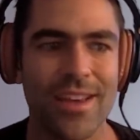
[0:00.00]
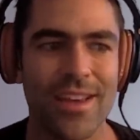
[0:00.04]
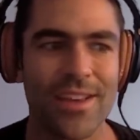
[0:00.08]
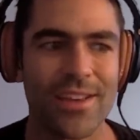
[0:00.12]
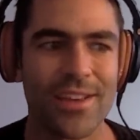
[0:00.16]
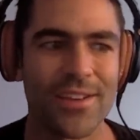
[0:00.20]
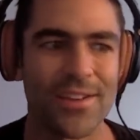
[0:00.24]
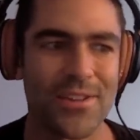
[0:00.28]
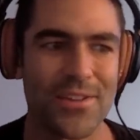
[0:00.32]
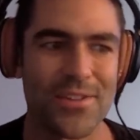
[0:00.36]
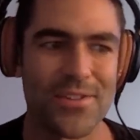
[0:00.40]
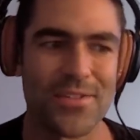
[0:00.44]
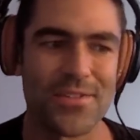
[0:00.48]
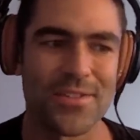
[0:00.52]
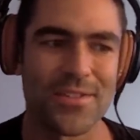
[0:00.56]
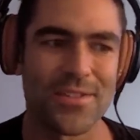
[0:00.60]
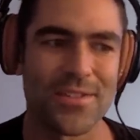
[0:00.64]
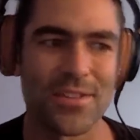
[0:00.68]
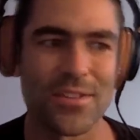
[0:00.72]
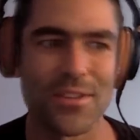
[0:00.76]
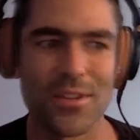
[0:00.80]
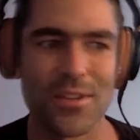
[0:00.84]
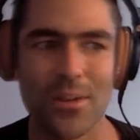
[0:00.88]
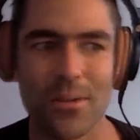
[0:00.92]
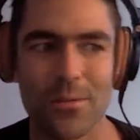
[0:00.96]
you know,
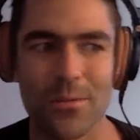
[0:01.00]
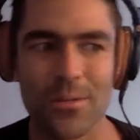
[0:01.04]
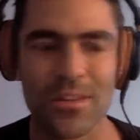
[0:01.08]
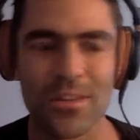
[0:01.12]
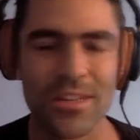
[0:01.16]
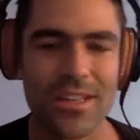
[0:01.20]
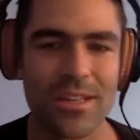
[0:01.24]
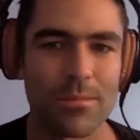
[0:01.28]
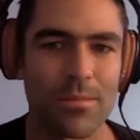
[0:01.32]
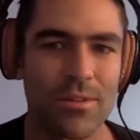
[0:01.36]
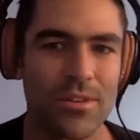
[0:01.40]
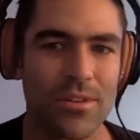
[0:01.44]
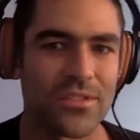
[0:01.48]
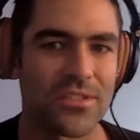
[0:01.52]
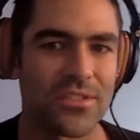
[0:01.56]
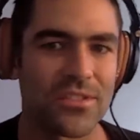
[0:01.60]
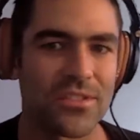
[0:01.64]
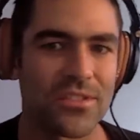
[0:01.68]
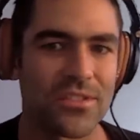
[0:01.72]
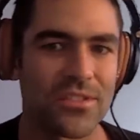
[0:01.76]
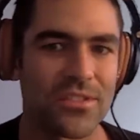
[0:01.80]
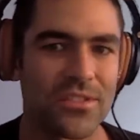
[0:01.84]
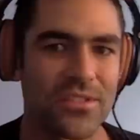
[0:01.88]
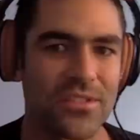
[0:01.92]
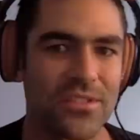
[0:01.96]
you don't really
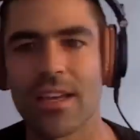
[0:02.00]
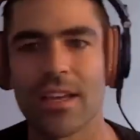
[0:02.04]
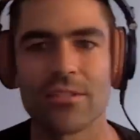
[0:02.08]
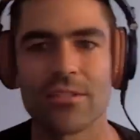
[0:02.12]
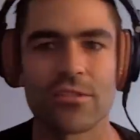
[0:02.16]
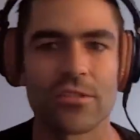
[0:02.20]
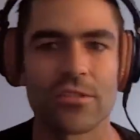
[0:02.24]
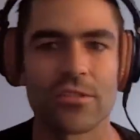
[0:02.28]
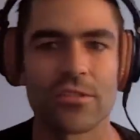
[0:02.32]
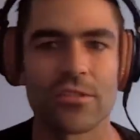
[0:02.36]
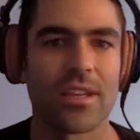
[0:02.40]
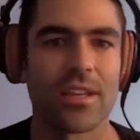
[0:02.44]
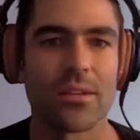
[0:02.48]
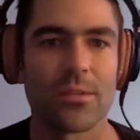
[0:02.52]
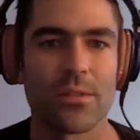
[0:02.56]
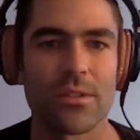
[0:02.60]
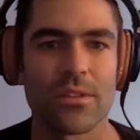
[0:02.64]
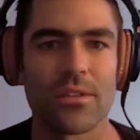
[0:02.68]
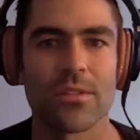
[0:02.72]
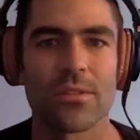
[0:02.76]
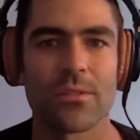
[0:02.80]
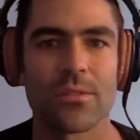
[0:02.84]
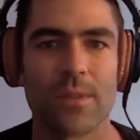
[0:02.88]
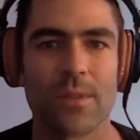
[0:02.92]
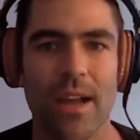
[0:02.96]
perceive it as you're hitting with
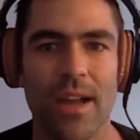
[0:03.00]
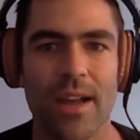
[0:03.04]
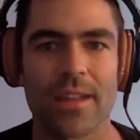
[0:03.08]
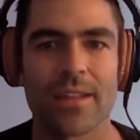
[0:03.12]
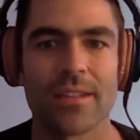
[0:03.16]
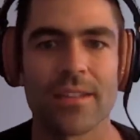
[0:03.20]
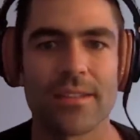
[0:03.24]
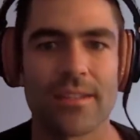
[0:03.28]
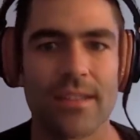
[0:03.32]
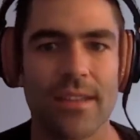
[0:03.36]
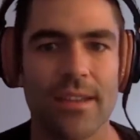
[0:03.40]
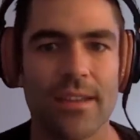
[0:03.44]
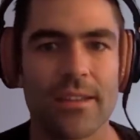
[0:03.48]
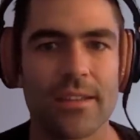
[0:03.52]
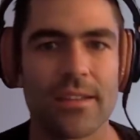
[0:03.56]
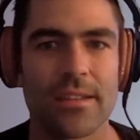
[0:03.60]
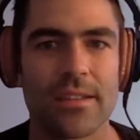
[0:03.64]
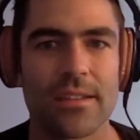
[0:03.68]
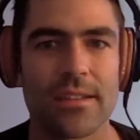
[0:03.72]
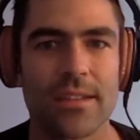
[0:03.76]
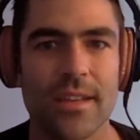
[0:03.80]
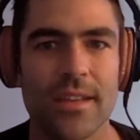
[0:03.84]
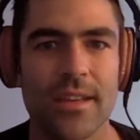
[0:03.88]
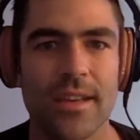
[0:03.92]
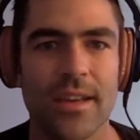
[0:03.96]
your racket day in
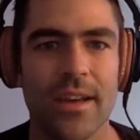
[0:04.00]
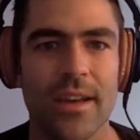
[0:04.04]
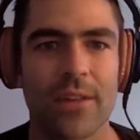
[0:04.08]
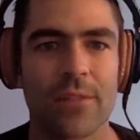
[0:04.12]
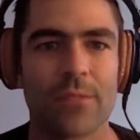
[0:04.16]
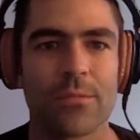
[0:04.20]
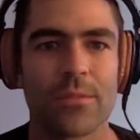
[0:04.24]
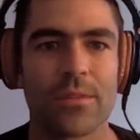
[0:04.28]
and day out.